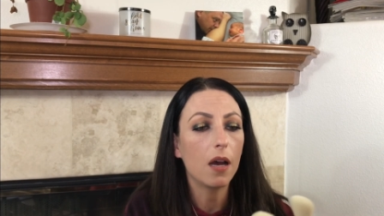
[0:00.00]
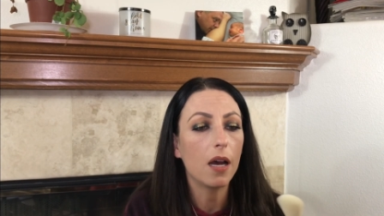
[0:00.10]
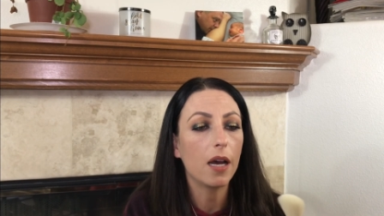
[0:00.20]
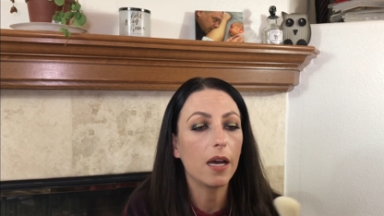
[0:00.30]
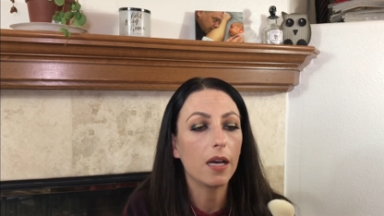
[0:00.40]

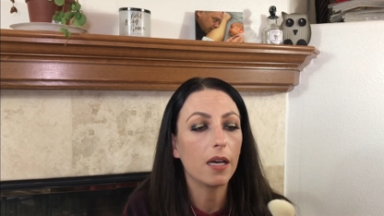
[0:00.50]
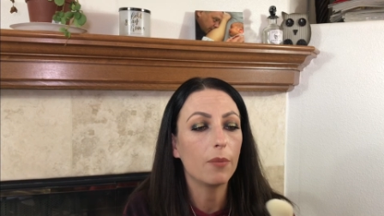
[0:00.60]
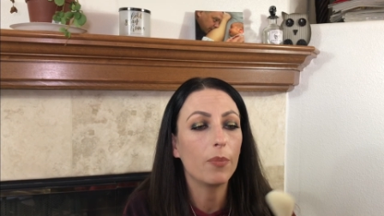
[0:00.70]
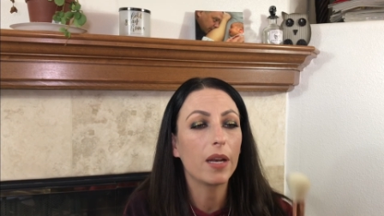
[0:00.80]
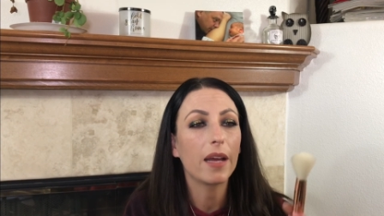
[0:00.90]

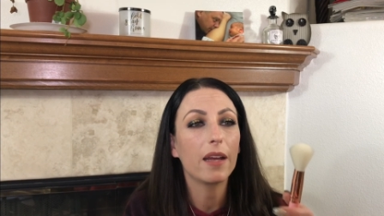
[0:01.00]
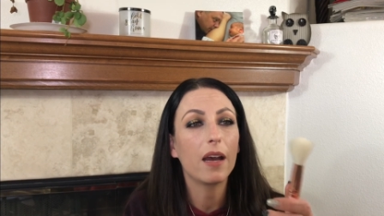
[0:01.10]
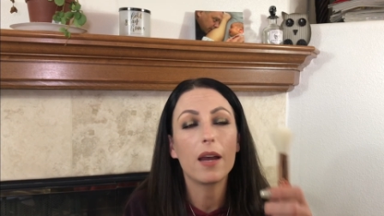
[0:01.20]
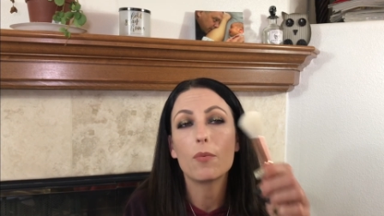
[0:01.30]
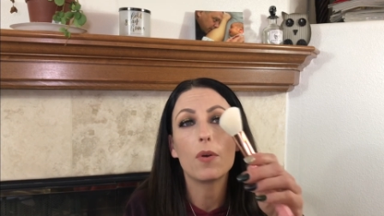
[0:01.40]
But
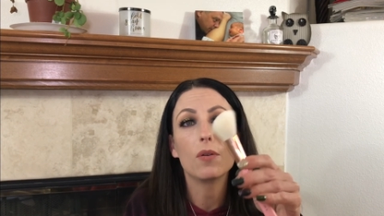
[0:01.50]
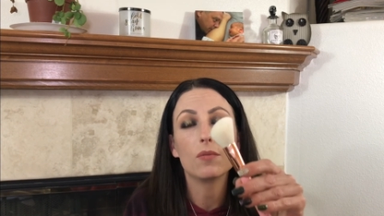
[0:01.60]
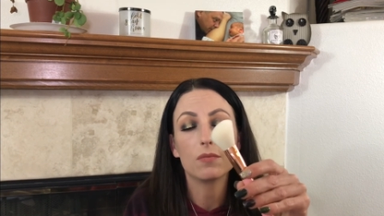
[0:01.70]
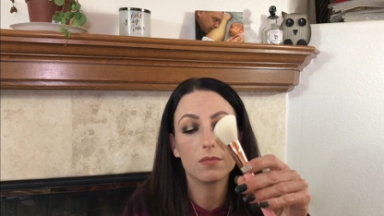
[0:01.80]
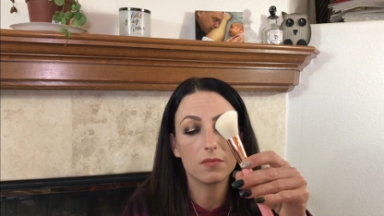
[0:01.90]
I
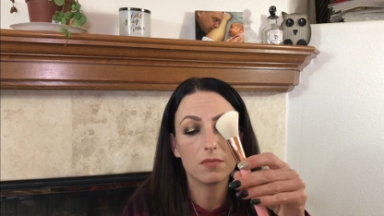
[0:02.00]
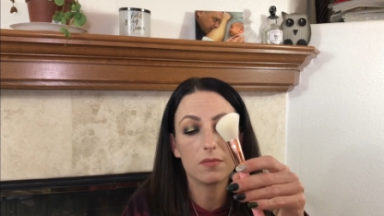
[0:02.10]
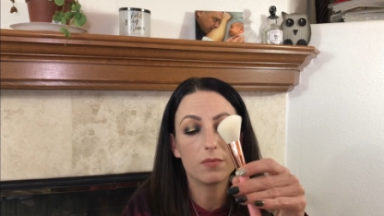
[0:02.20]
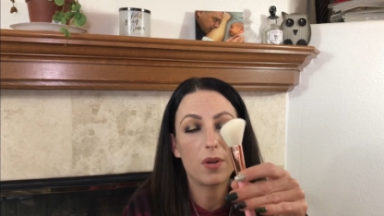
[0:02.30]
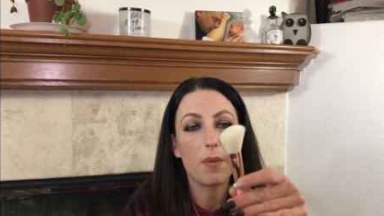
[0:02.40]
won't
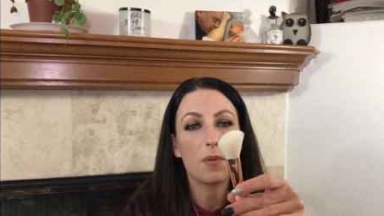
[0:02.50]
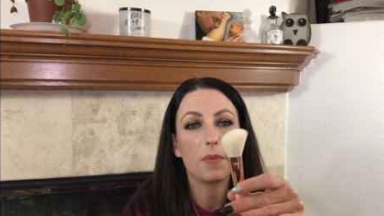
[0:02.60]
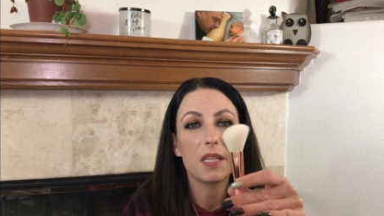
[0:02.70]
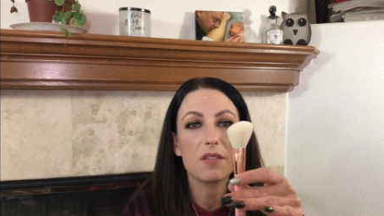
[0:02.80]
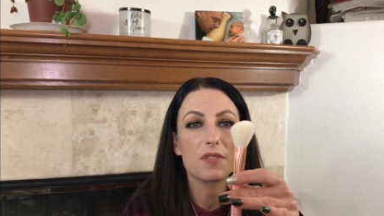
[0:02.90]

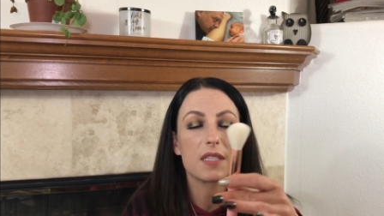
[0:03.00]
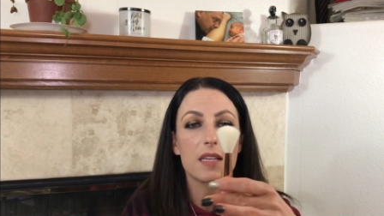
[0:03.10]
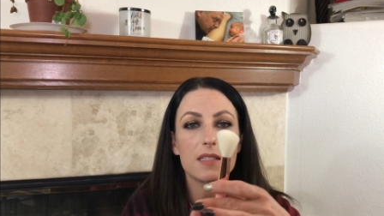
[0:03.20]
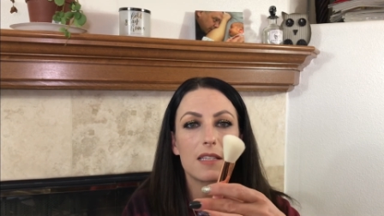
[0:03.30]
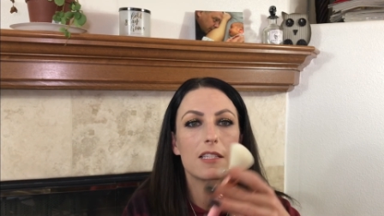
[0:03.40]
probably use
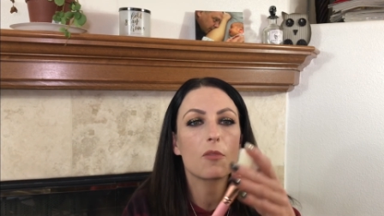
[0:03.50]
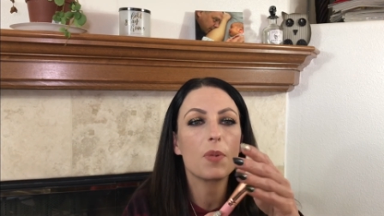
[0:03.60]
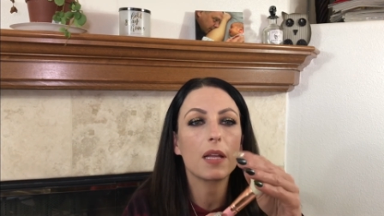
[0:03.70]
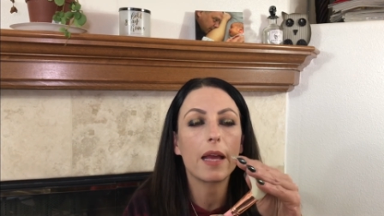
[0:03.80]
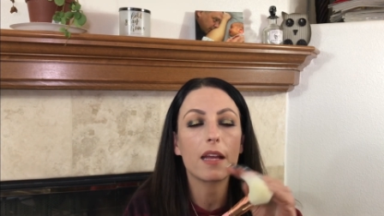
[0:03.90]
this. This will
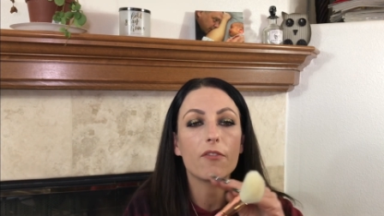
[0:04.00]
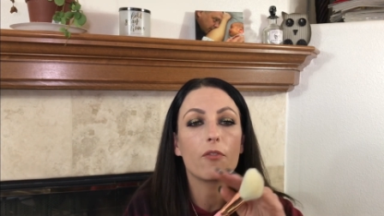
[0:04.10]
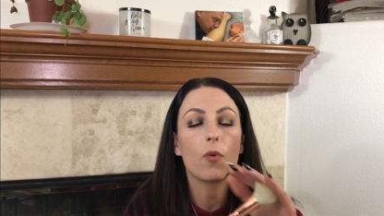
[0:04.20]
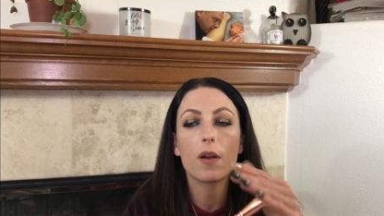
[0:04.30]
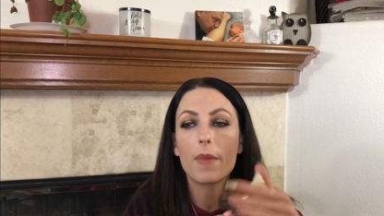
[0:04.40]
be like if
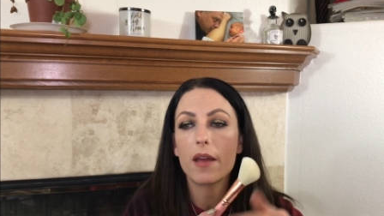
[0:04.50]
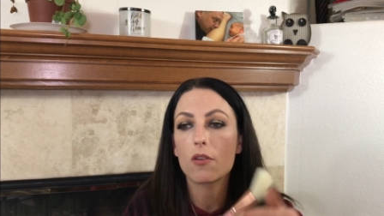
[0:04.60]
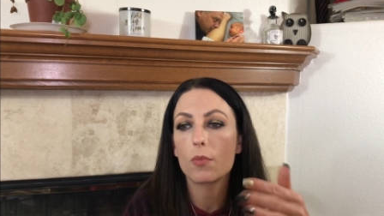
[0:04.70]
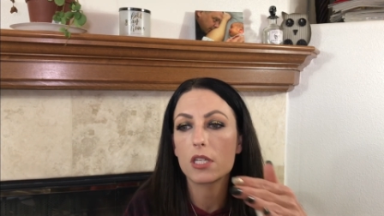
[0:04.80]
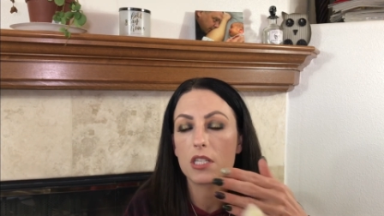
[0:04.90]
one of my
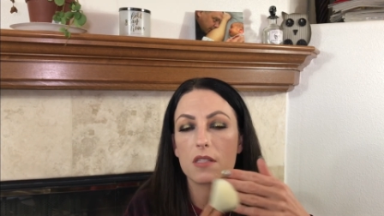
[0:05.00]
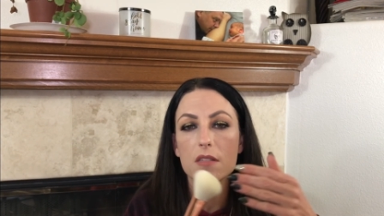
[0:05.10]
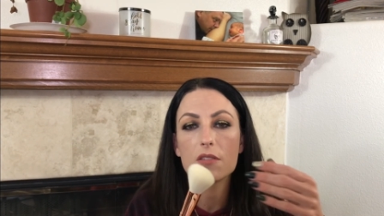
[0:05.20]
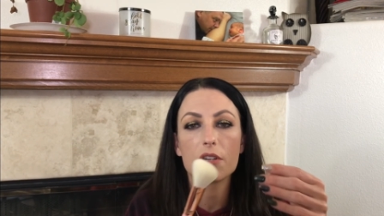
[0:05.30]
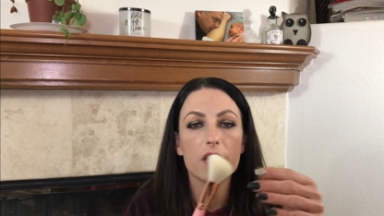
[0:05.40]
other brushes
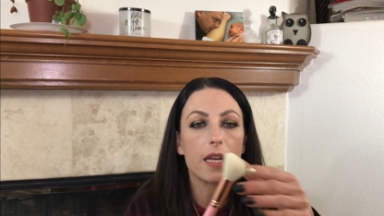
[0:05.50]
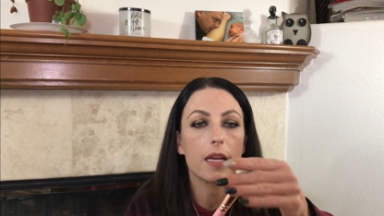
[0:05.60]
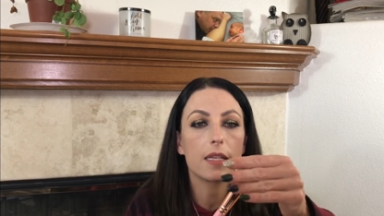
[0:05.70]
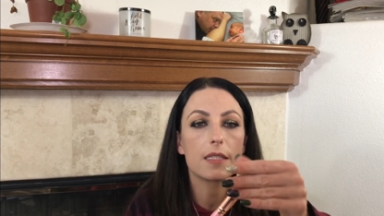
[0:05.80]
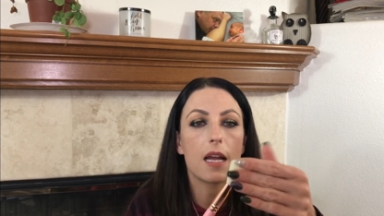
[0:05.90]
is
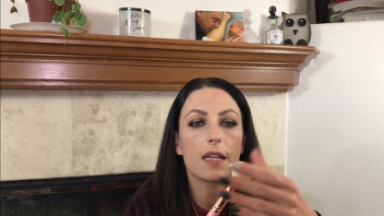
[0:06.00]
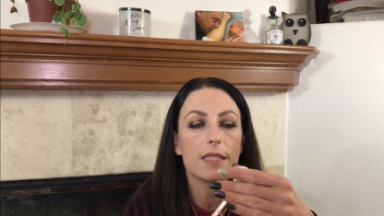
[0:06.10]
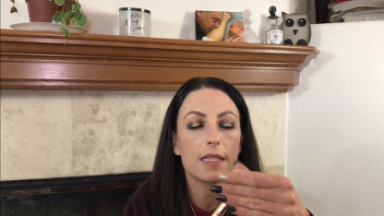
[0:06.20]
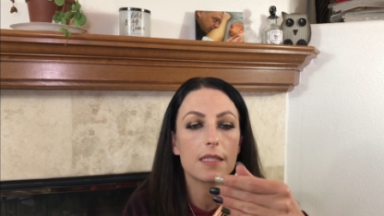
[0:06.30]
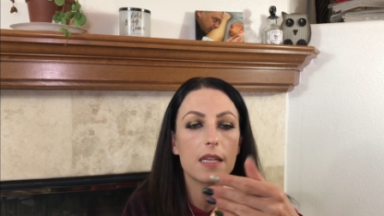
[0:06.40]
dirty. It's not
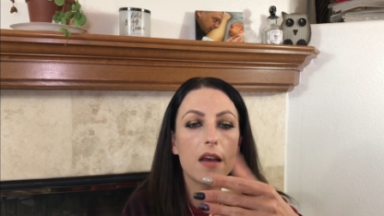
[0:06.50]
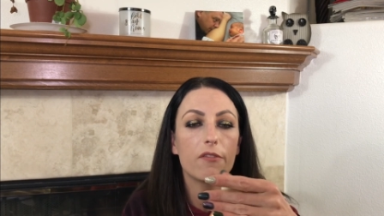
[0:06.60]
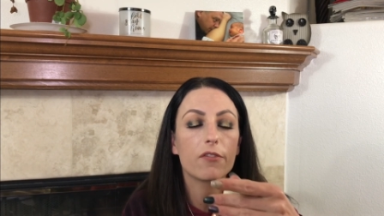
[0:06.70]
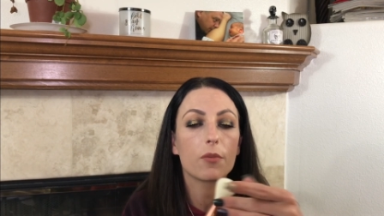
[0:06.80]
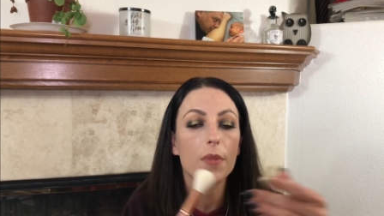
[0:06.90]
dense
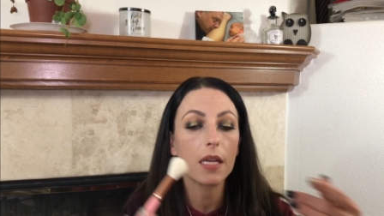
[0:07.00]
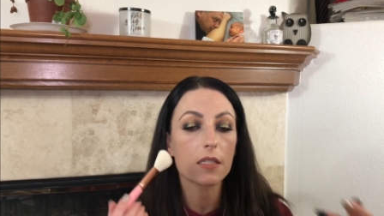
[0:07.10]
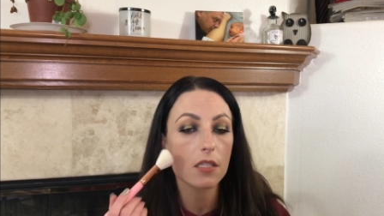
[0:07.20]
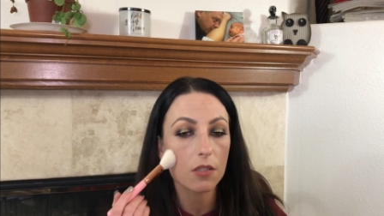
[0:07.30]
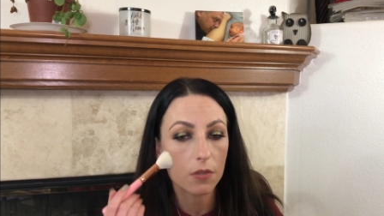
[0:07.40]
enough for me
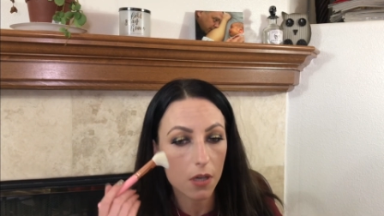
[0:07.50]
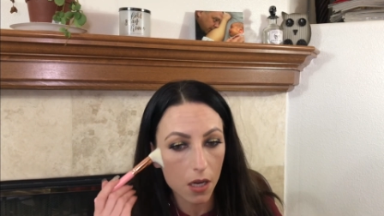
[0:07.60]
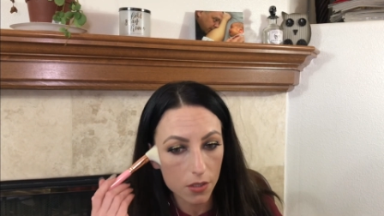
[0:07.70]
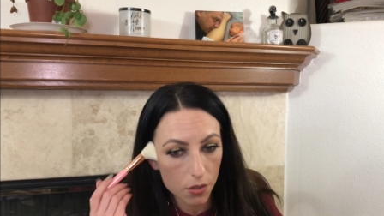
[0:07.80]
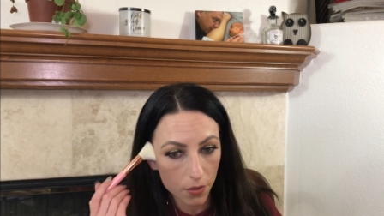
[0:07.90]
to do a
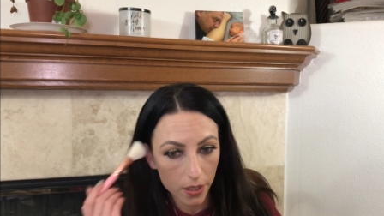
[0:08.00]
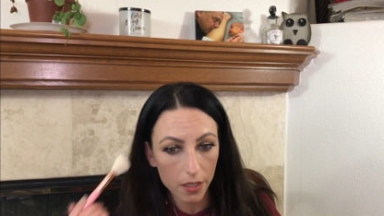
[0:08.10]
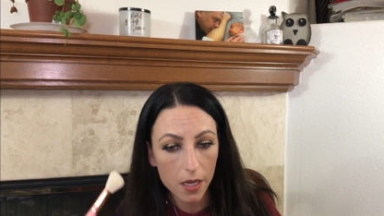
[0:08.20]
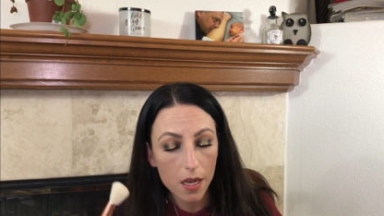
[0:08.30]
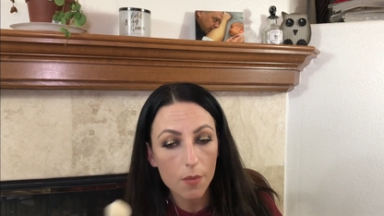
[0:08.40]

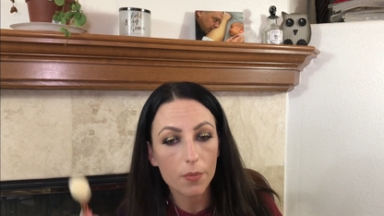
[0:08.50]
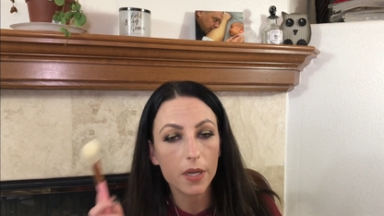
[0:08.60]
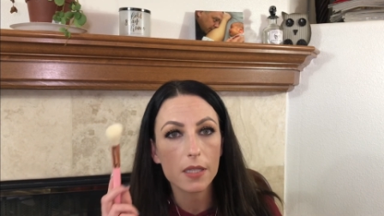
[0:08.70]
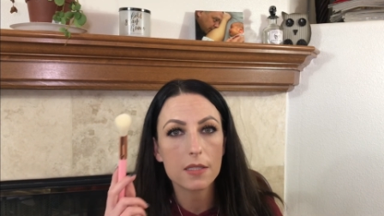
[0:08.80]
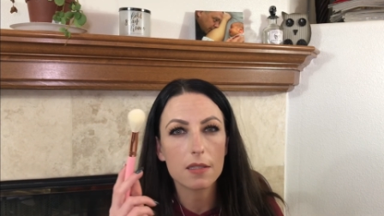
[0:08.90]
contour,
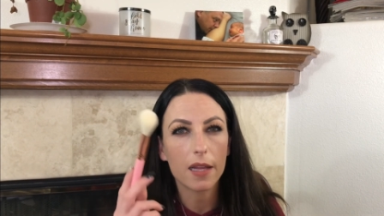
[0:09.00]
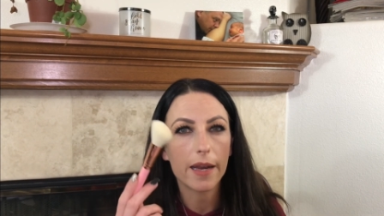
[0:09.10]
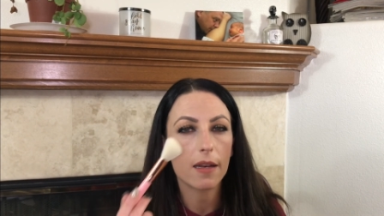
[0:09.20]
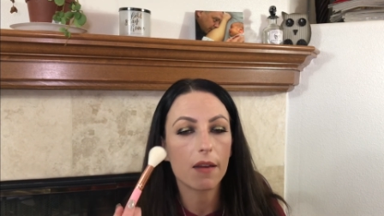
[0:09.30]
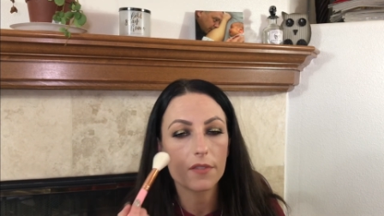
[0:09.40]
but it's
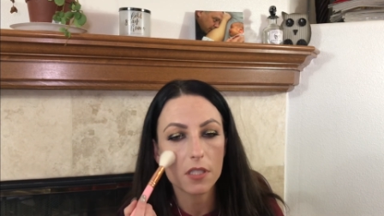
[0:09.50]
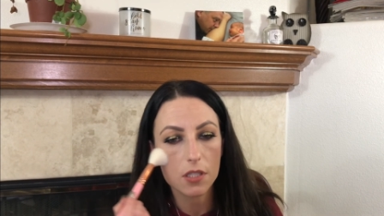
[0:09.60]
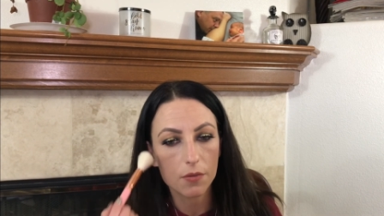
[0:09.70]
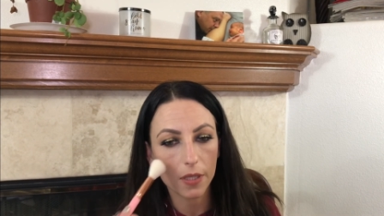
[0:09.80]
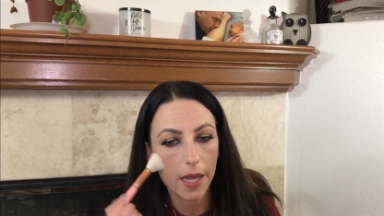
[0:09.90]
light enough to
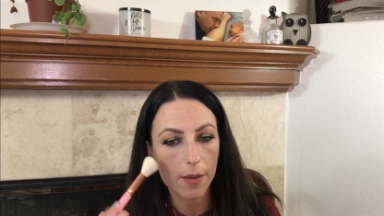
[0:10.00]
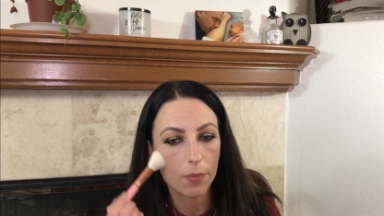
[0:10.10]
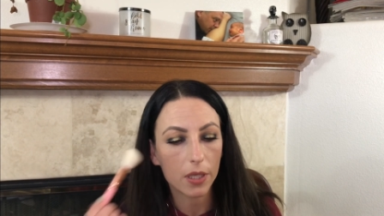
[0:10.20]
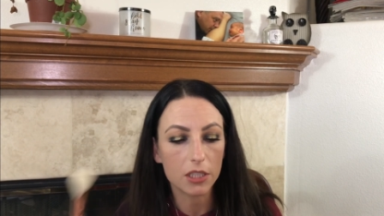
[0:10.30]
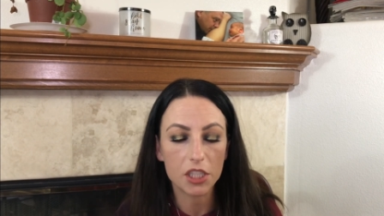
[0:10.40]
do a
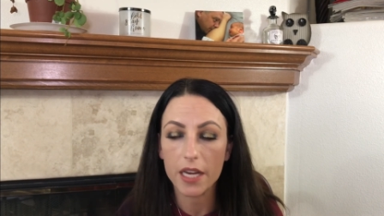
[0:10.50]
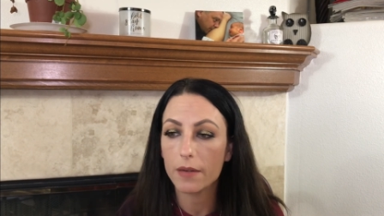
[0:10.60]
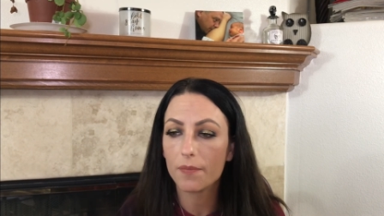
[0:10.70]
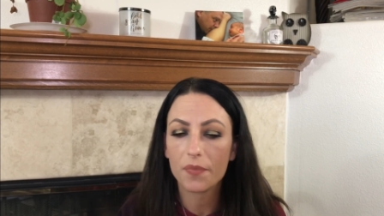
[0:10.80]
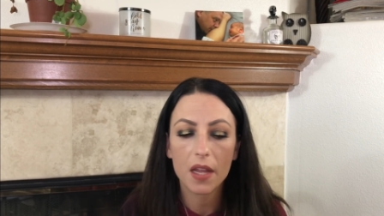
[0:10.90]
light blushing.